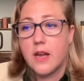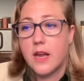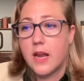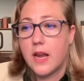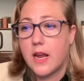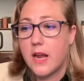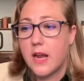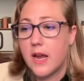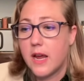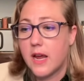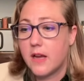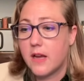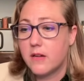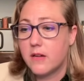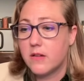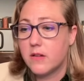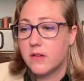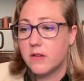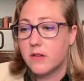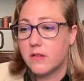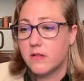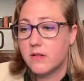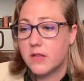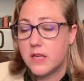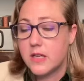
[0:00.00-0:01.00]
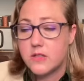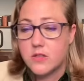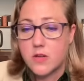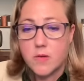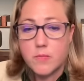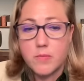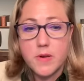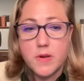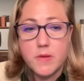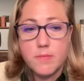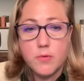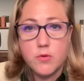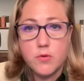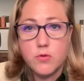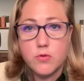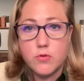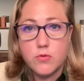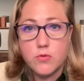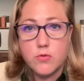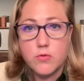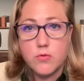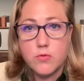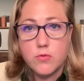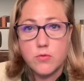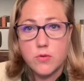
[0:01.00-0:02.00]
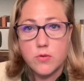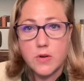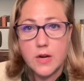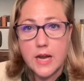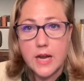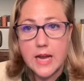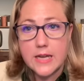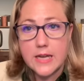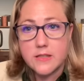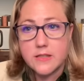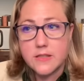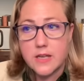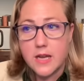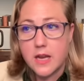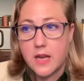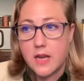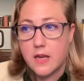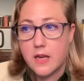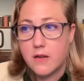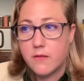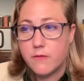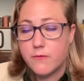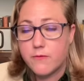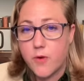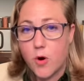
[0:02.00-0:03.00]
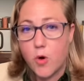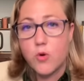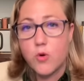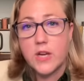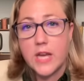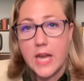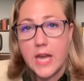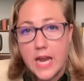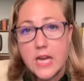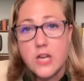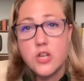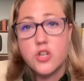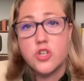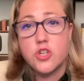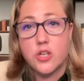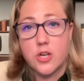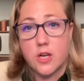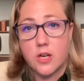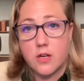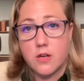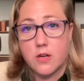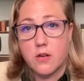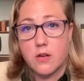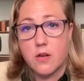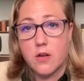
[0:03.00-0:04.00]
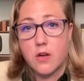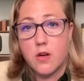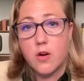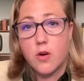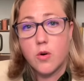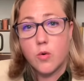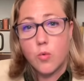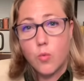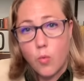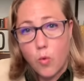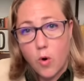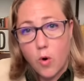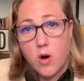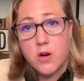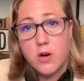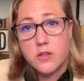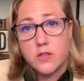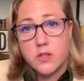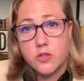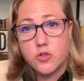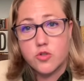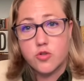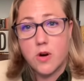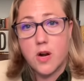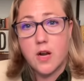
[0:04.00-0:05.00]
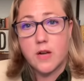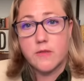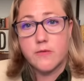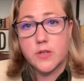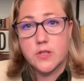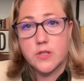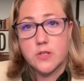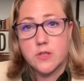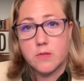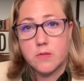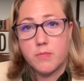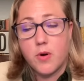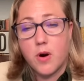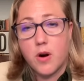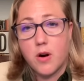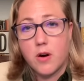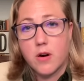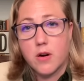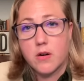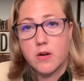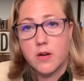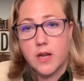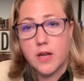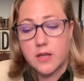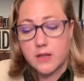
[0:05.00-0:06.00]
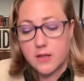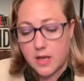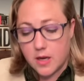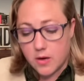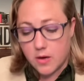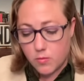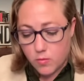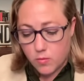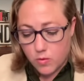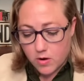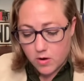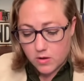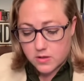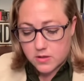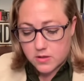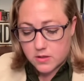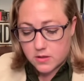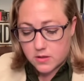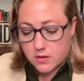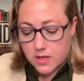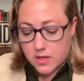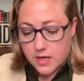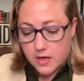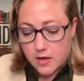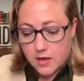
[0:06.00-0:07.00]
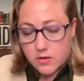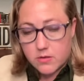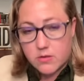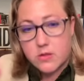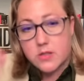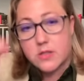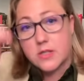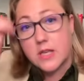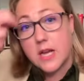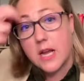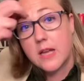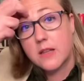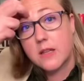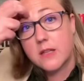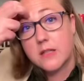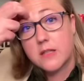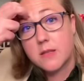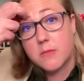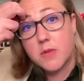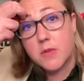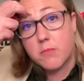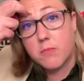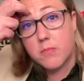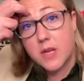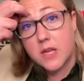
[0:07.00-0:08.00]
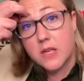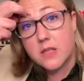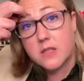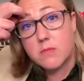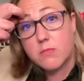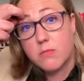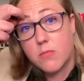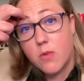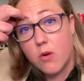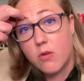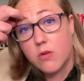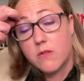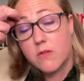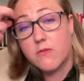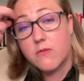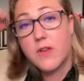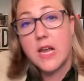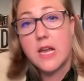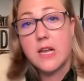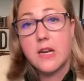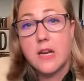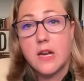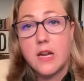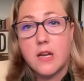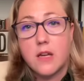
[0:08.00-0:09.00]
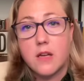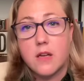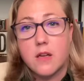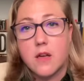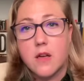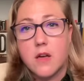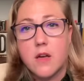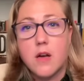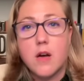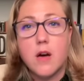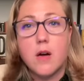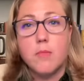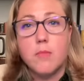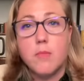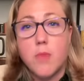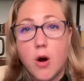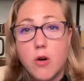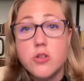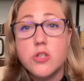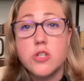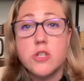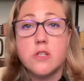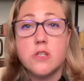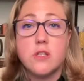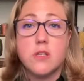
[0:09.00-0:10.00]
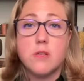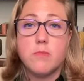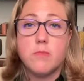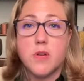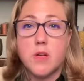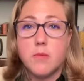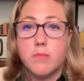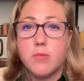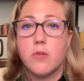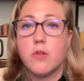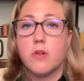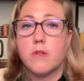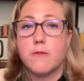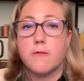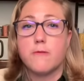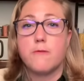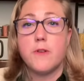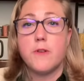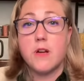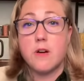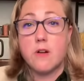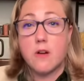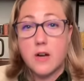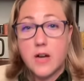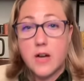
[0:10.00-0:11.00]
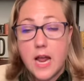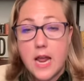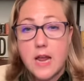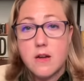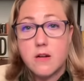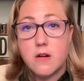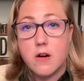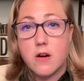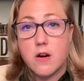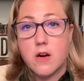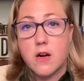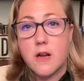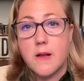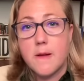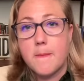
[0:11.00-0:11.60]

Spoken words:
And these are people who, as a vocation, work to drive us apart, and they understand that some of the biggest motivating emotions in people are fear and anger.